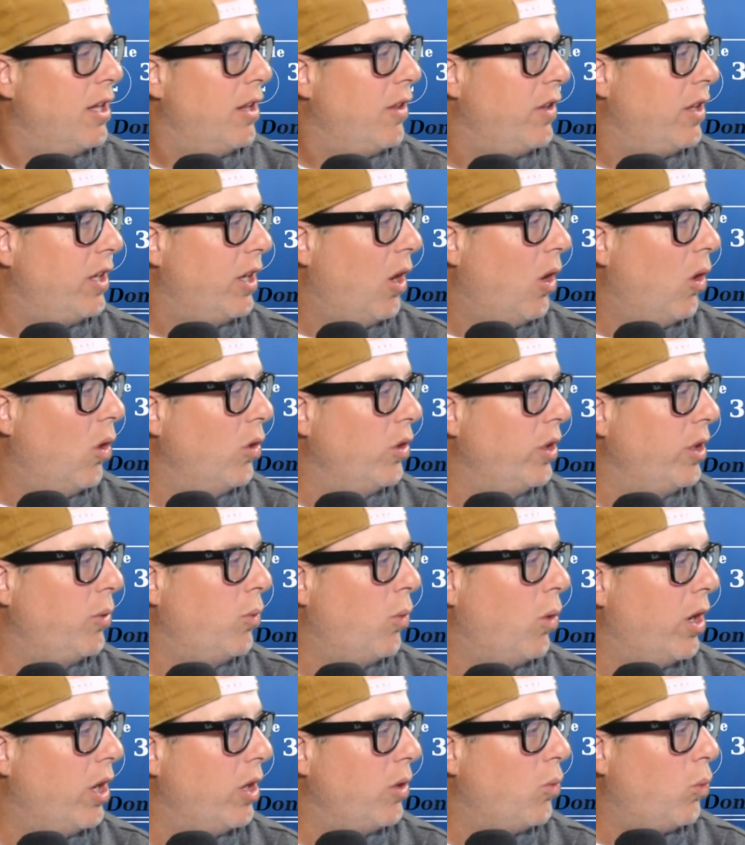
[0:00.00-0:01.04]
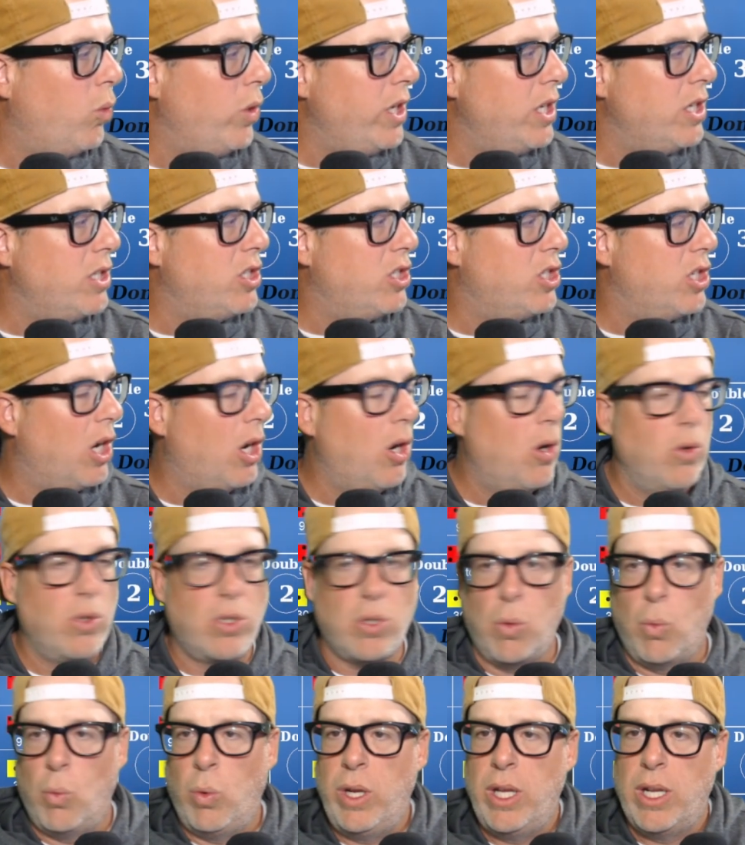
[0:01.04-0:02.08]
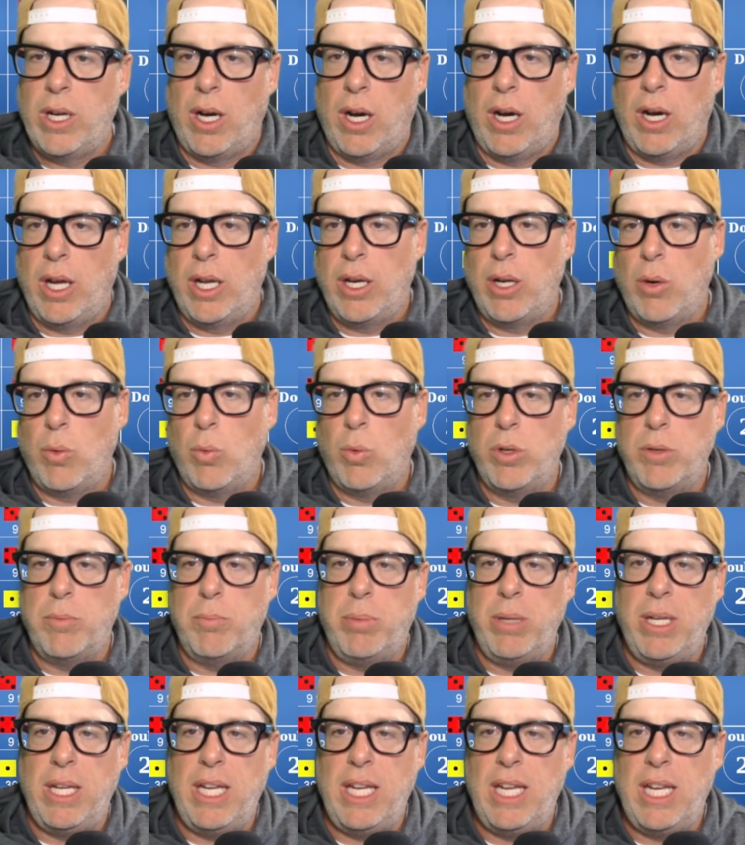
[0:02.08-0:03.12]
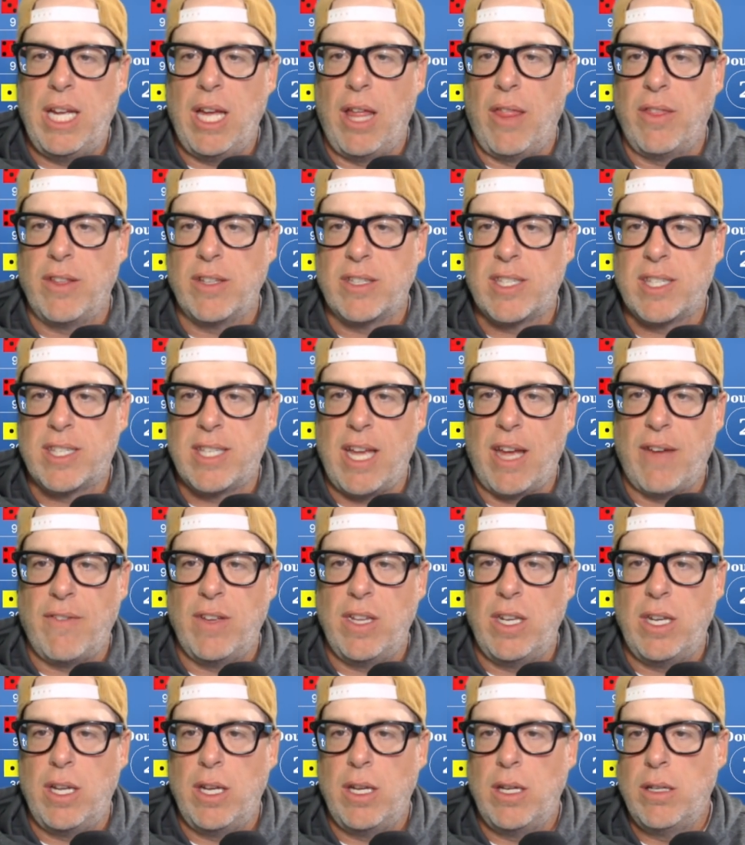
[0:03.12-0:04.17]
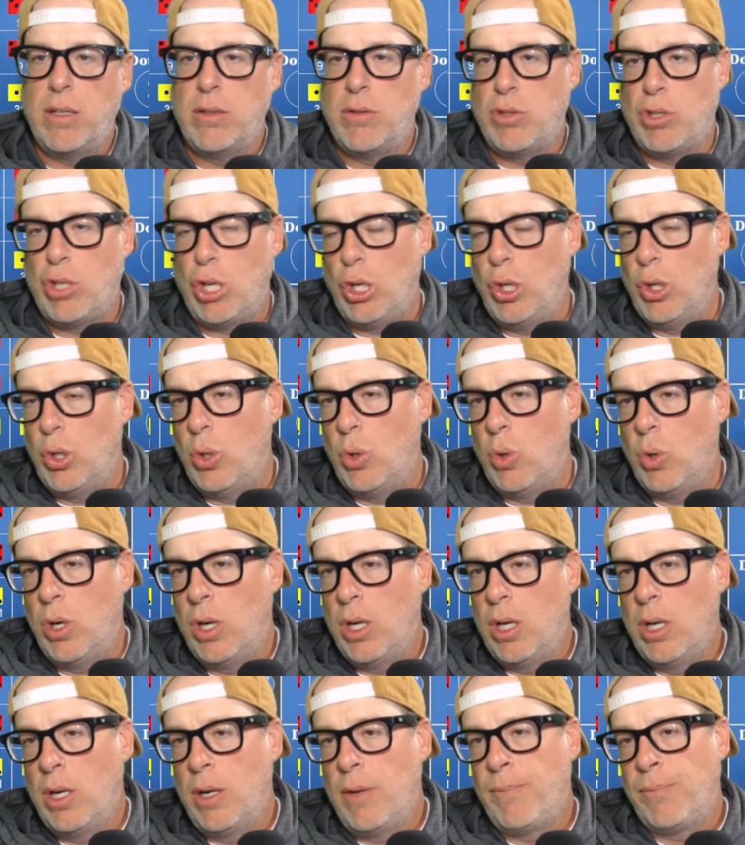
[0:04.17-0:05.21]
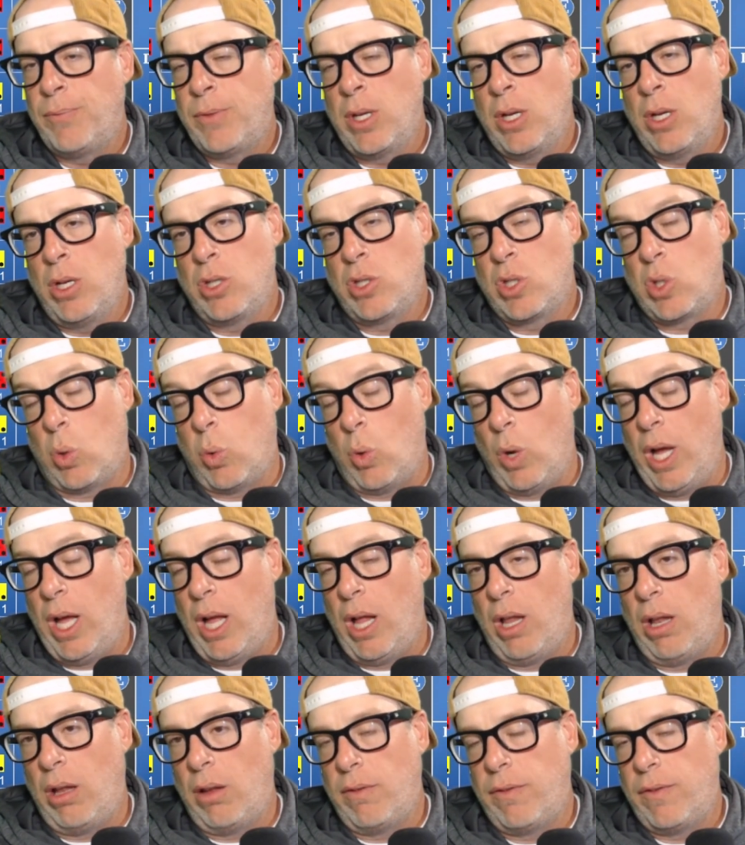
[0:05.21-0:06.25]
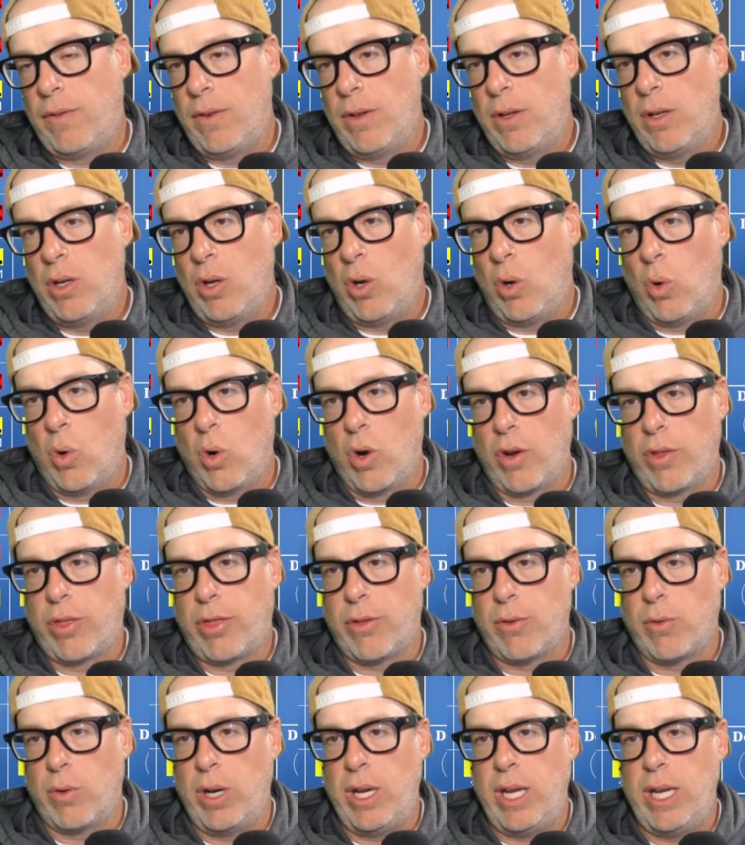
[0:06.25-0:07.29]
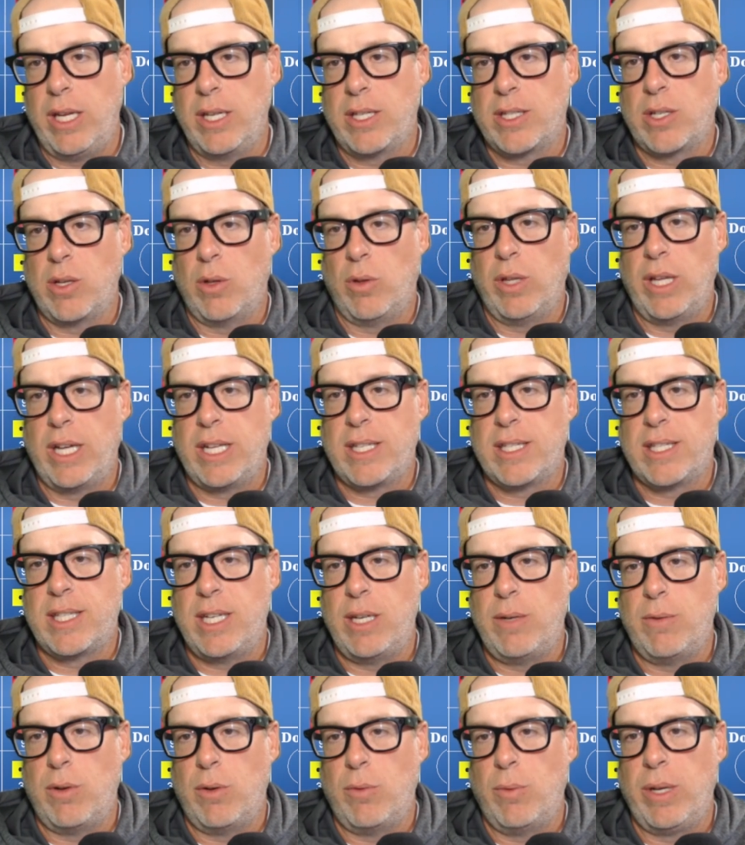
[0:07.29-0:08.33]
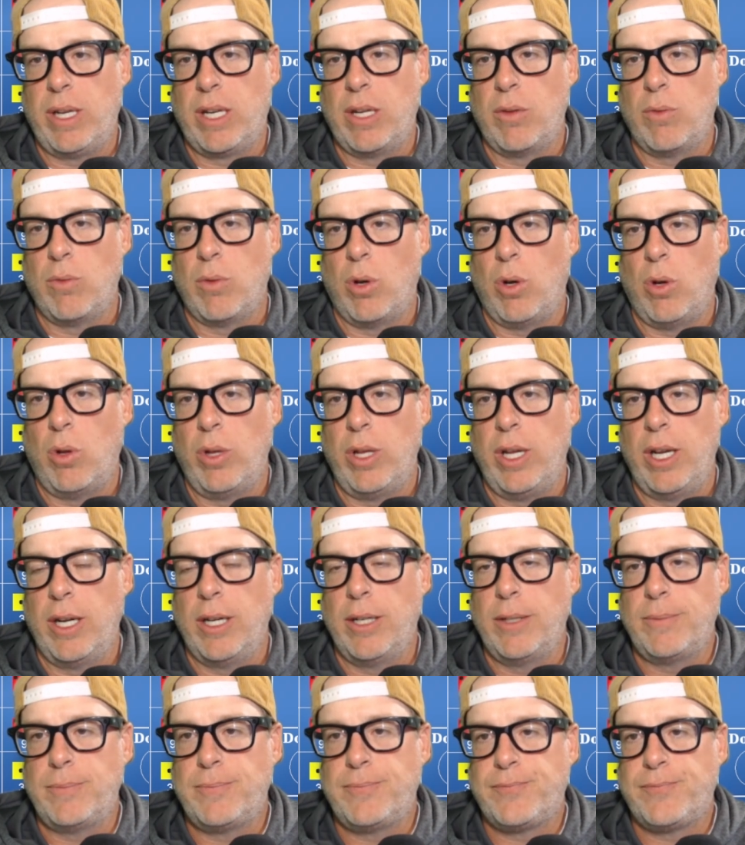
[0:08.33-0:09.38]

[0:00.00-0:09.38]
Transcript: The only one we don't win on would be the 7, 2, 12, or 3. So let's see what we can roll here.